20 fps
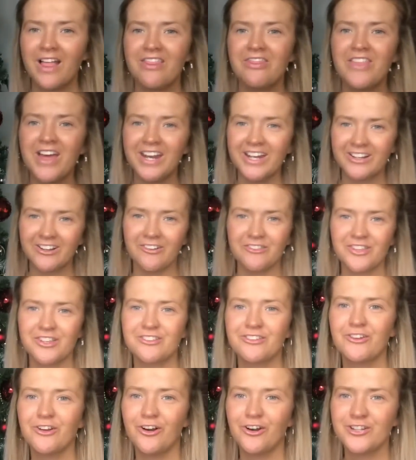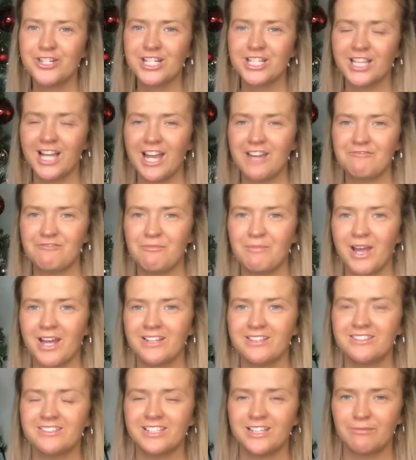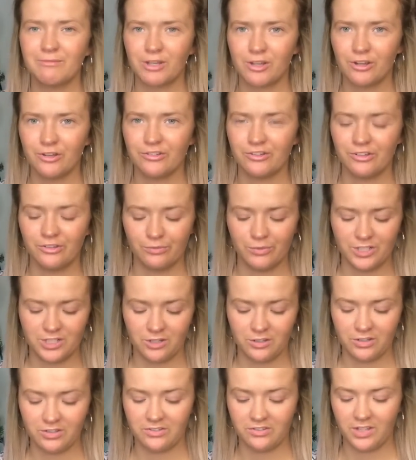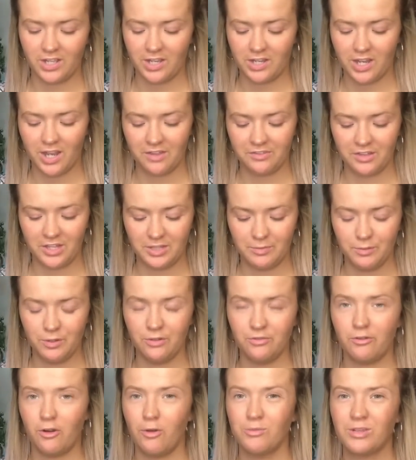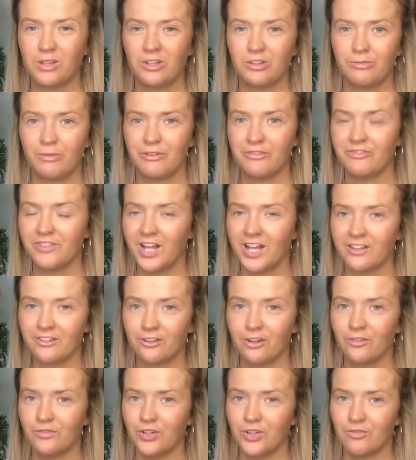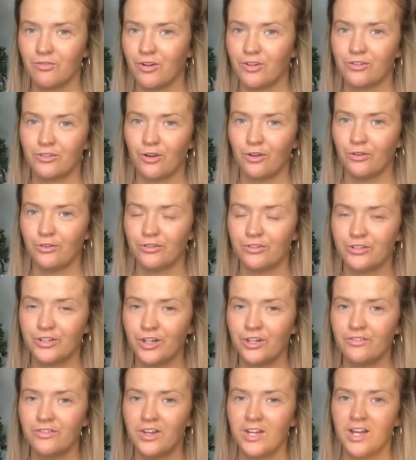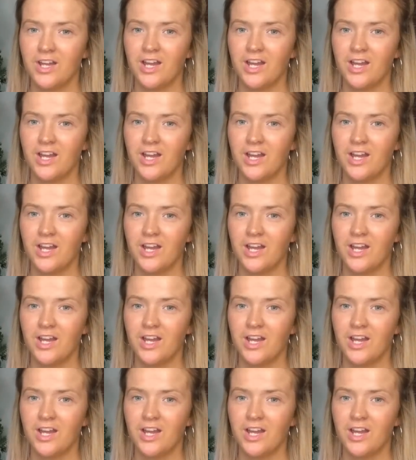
Then I got this gorgeous light from my auntie and my cousins, which honestly I can't thank them enough for because my flat is covered in rose gold stuff.